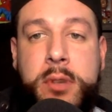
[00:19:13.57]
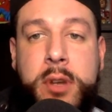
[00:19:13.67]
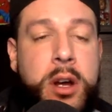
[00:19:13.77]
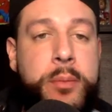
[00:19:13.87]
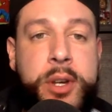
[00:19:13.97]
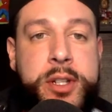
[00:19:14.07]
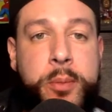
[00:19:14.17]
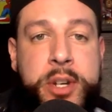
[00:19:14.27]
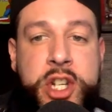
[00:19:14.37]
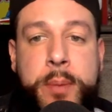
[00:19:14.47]
because
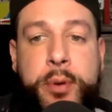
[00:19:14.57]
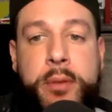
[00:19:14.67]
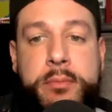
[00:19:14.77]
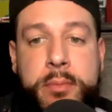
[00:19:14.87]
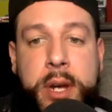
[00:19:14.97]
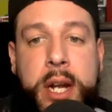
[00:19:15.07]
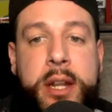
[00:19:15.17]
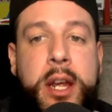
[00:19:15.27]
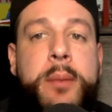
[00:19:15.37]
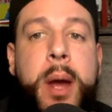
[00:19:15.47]
he'll be cheaper, and I
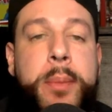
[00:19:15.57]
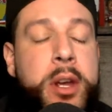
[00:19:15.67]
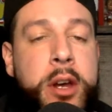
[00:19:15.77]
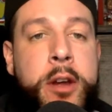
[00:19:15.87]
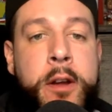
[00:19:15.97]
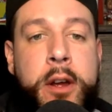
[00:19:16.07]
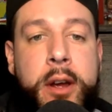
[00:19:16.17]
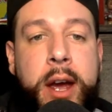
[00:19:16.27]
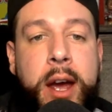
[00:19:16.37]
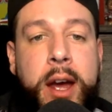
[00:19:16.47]
think he might be good.
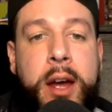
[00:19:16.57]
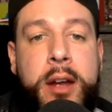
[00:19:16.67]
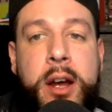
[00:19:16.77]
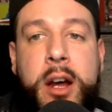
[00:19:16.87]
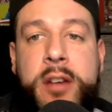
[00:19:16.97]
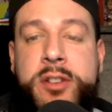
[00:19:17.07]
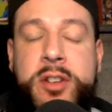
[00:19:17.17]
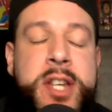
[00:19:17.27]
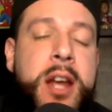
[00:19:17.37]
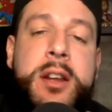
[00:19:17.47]
And
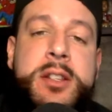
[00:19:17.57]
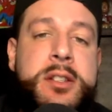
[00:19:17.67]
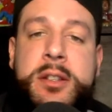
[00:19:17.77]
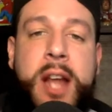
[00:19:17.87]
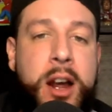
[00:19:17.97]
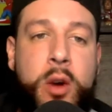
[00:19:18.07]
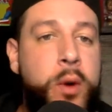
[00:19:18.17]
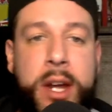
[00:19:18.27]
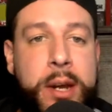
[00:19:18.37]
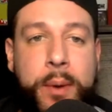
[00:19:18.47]
Surtain is not
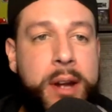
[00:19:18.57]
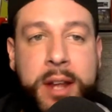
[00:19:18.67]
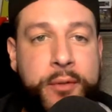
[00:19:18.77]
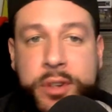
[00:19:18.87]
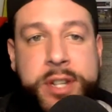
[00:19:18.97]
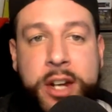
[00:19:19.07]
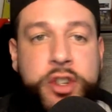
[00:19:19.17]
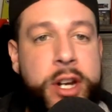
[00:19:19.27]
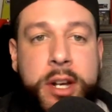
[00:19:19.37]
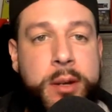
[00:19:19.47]
going anywhere. Denver's not
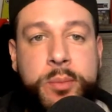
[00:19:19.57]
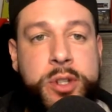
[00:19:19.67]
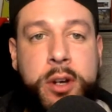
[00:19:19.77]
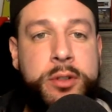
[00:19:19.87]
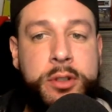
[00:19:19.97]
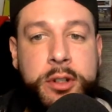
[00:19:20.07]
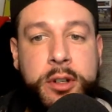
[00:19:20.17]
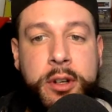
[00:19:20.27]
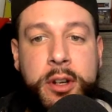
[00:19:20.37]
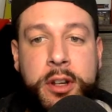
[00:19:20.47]
trading him. So
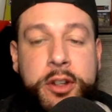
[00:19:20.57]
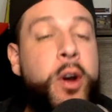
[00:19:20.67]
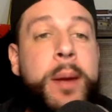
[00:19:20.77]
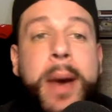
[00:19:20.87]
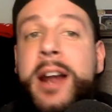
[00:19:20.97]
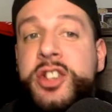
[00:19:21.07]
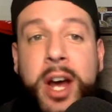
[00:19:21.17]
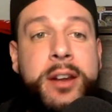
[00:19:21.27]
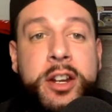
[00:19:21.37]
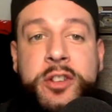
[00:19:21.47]
don't get mad at
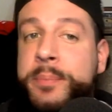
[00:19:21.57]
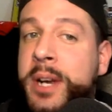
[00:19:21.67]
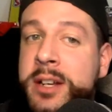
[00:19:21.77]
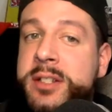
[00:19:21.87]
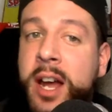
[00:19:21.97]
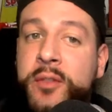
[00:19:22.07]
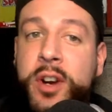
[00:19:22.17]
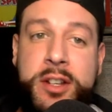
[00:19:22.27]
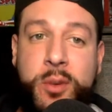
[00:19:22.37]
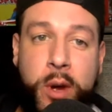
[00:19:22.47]
John Lynch because
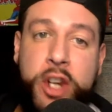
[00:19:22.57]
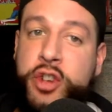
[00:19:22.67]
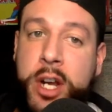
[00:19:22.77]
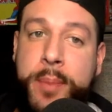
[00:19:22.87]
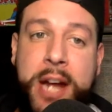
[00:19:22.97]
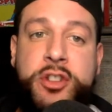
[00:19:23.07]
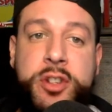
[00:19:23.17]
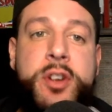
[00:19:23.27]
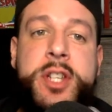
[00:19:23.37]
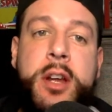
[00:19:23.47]
Denver doesn't want to trade Patrick
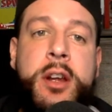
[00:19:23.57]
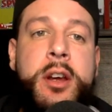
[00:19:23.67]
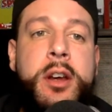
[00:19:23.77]
Surtain.